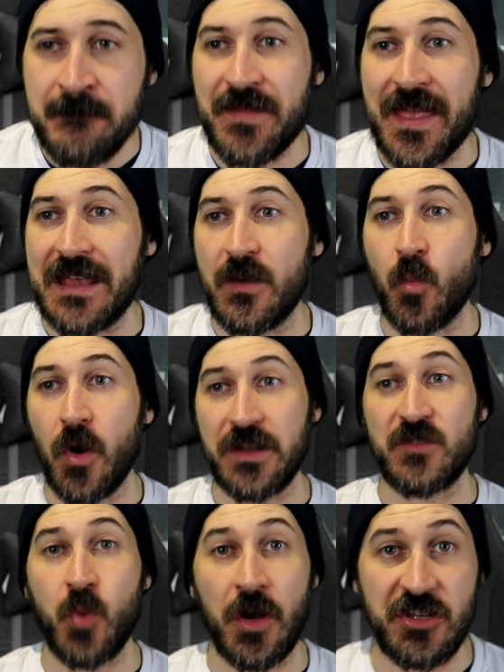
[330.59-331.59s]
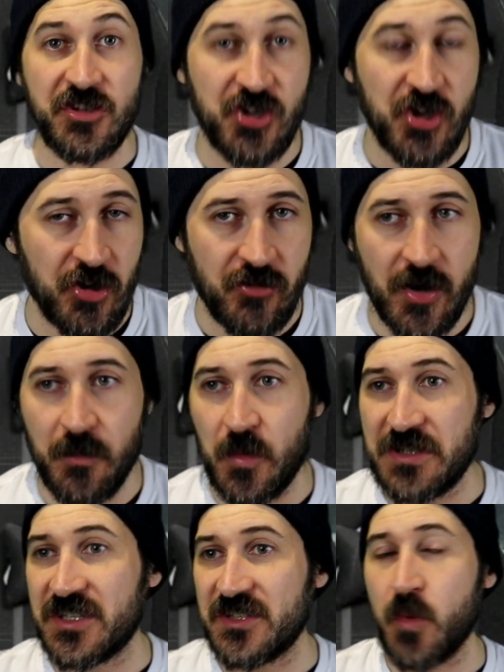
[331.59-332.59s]
They wanted one in Europe,
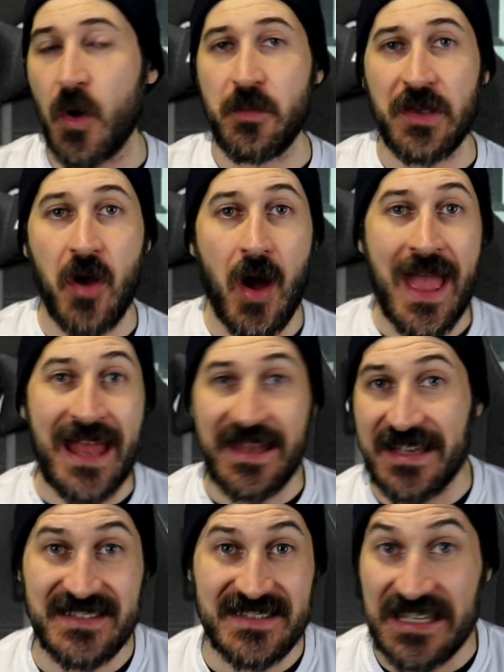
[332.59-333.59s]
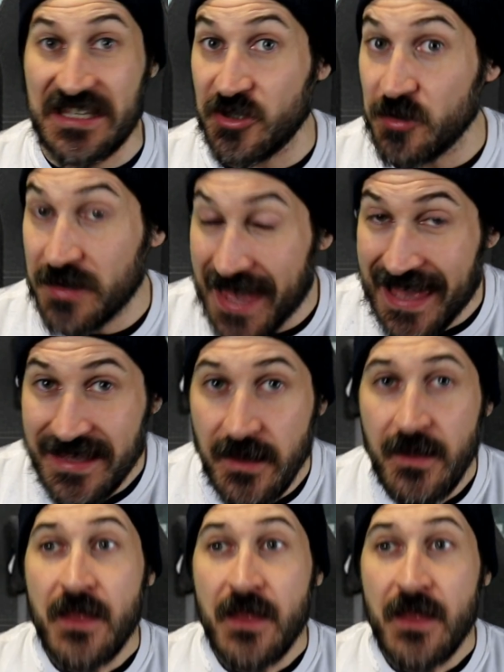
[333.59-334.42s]
which is why we got NXT UK.